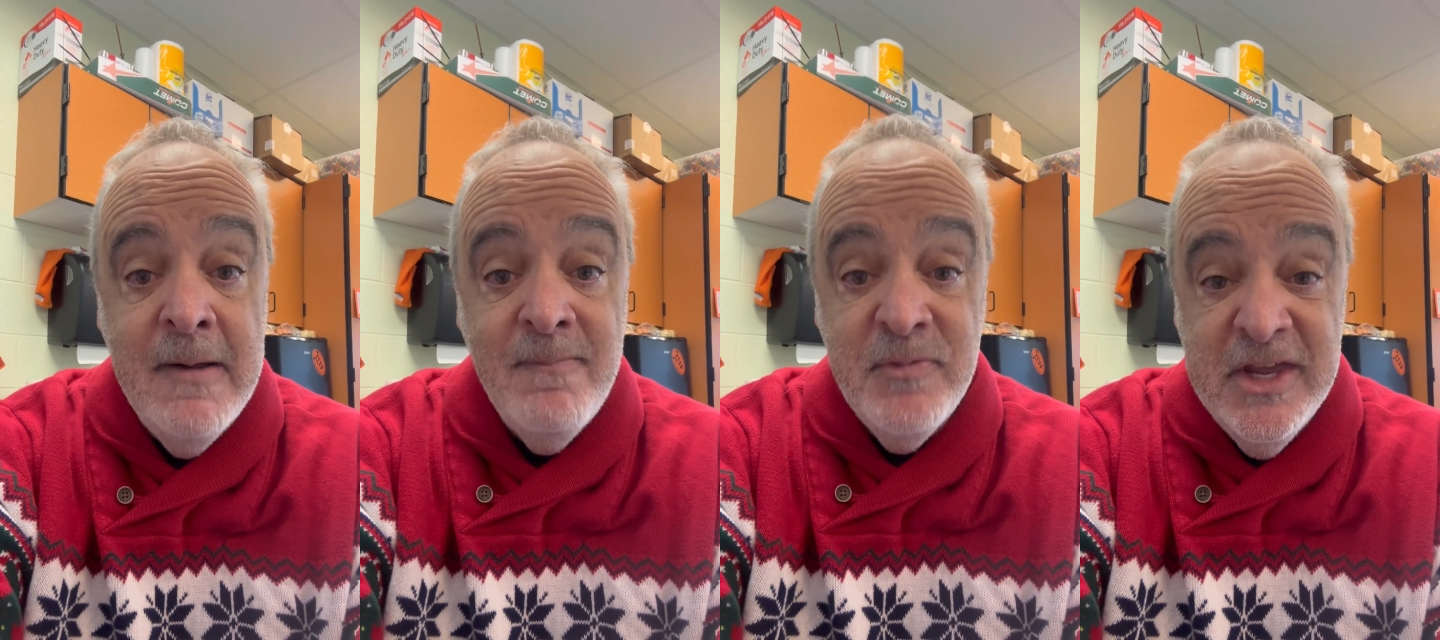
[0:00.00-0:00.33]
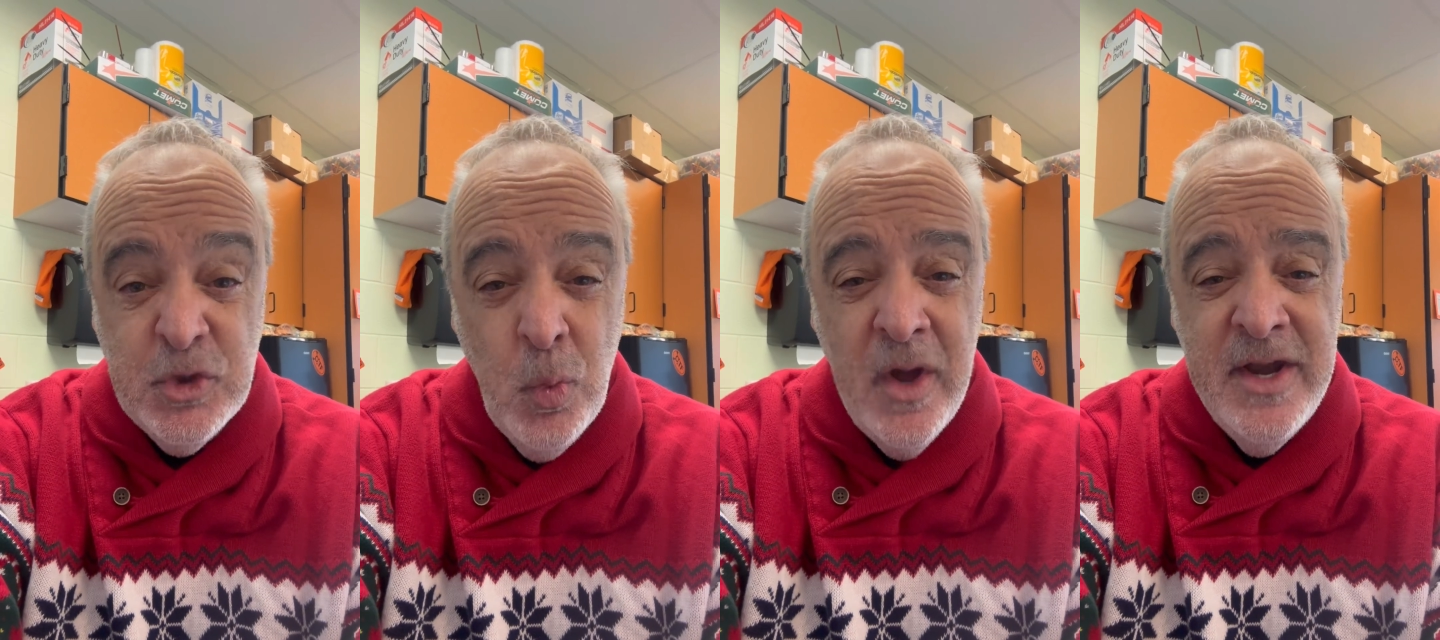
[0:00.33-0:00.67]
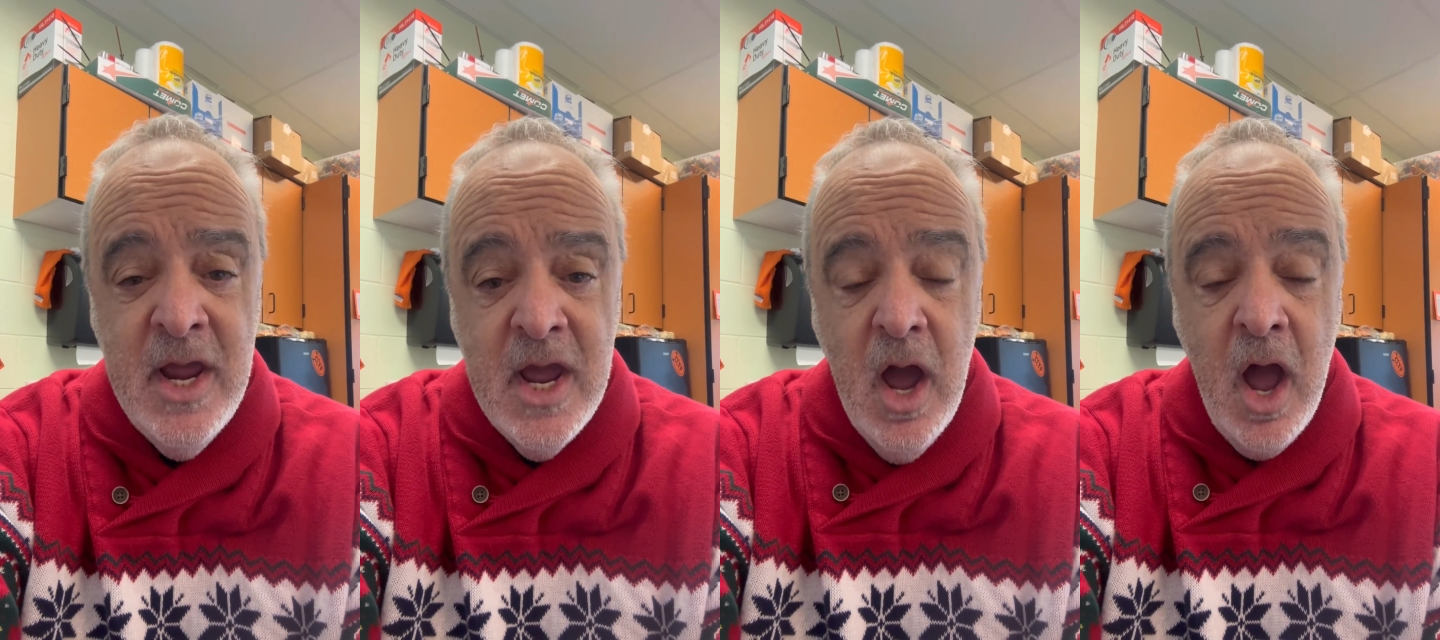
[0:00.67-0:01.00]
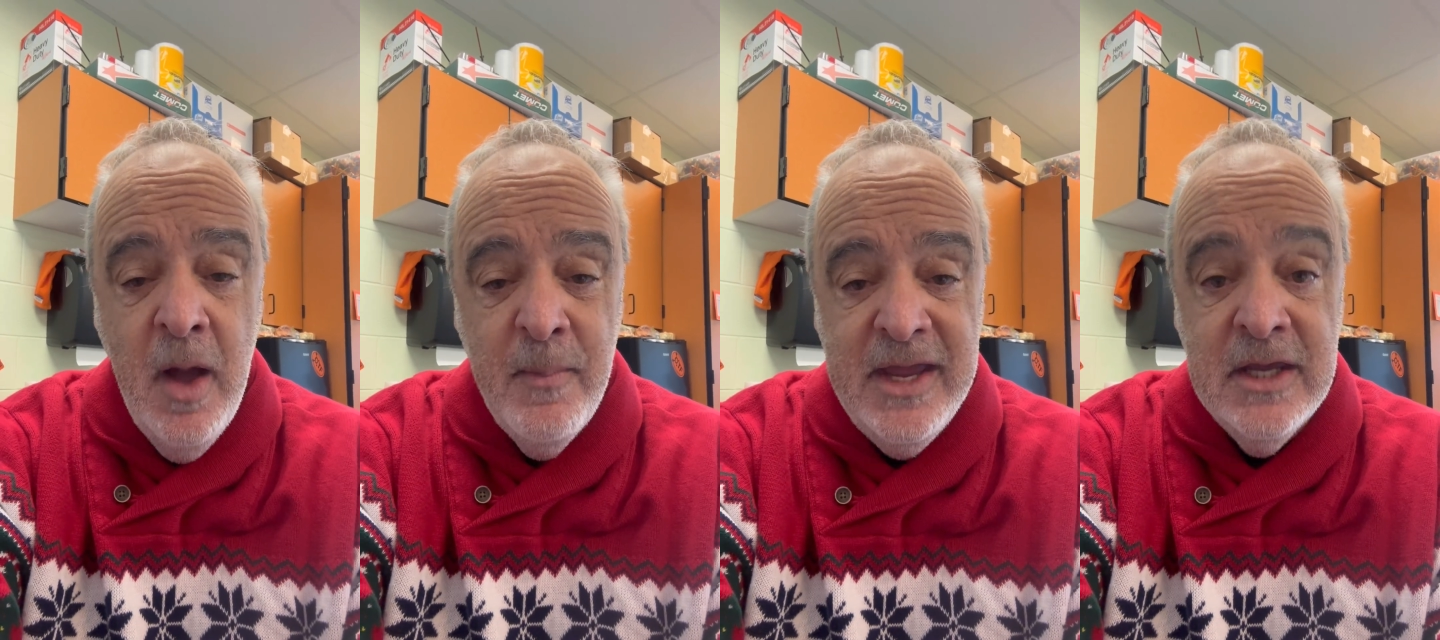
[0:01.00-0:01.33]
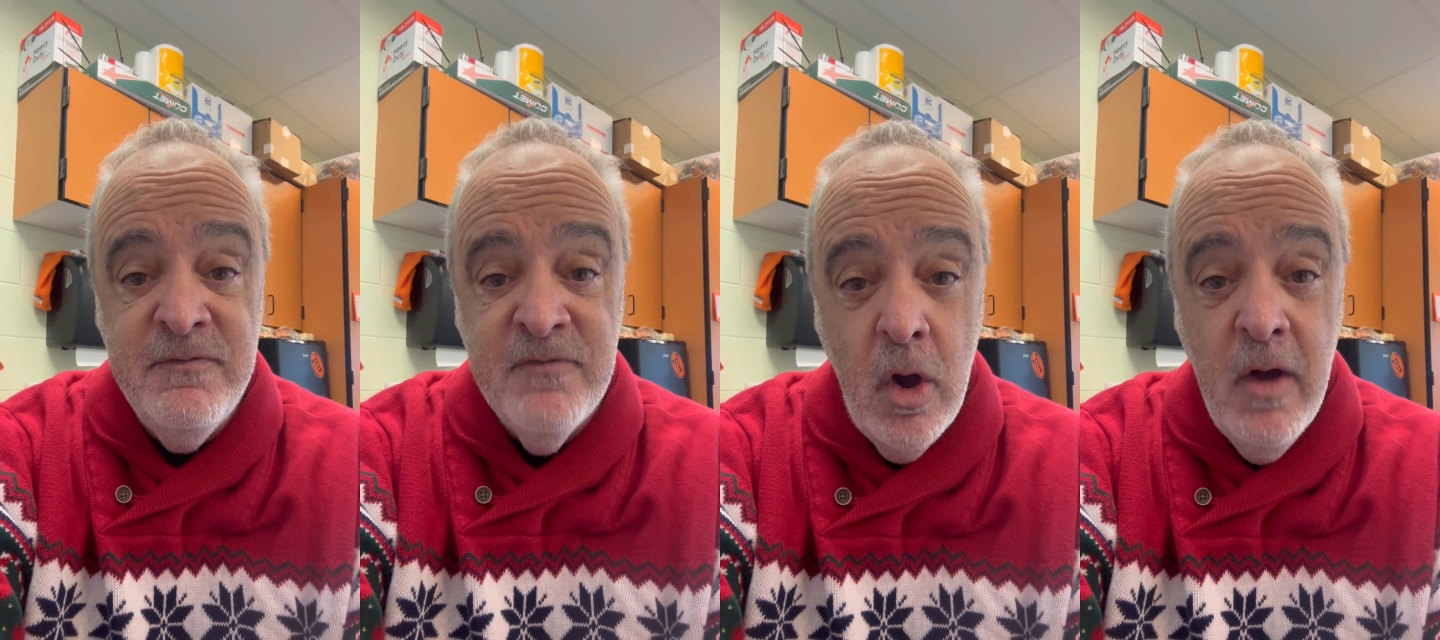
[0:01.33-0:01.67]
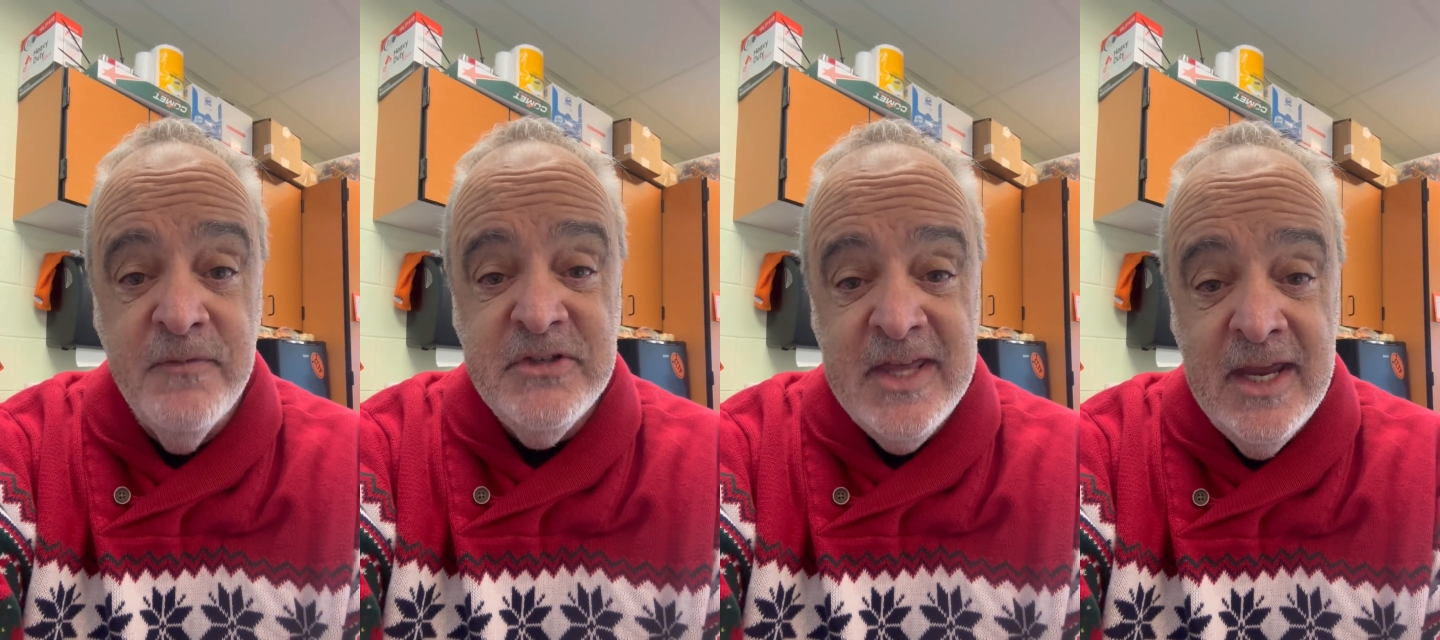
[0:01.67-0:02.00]
This one
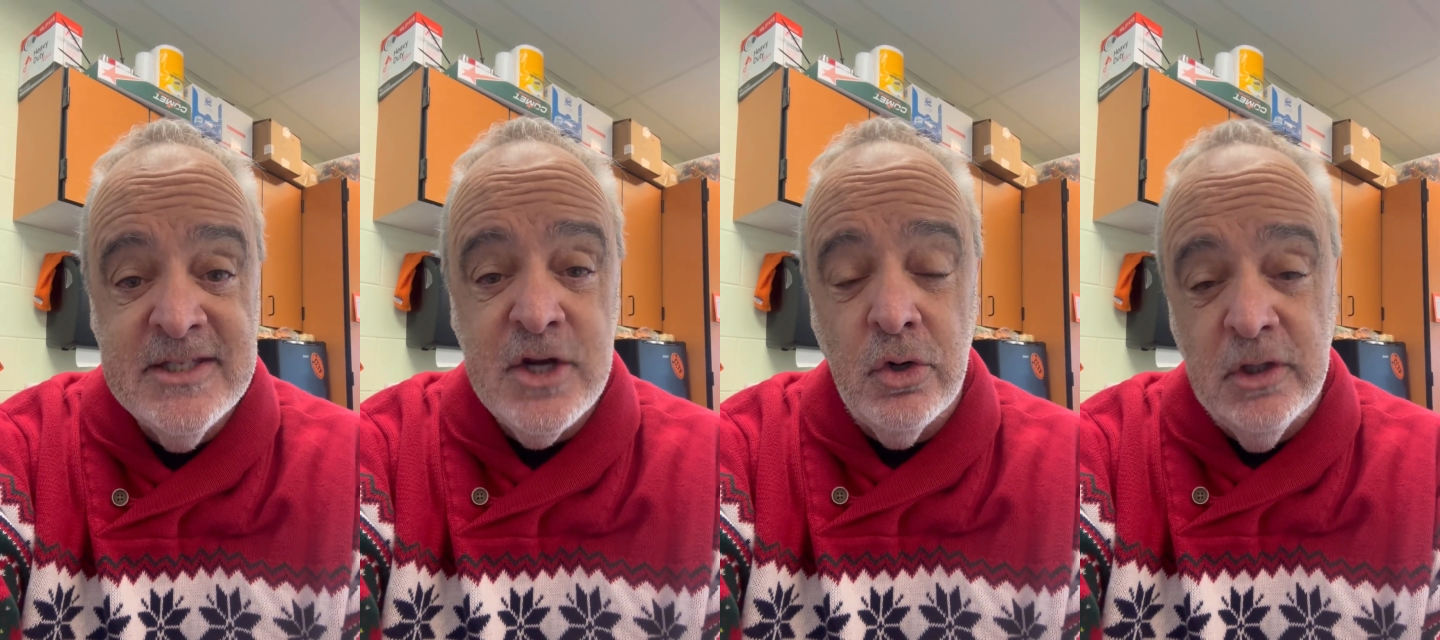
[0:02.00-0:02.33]
involves things that are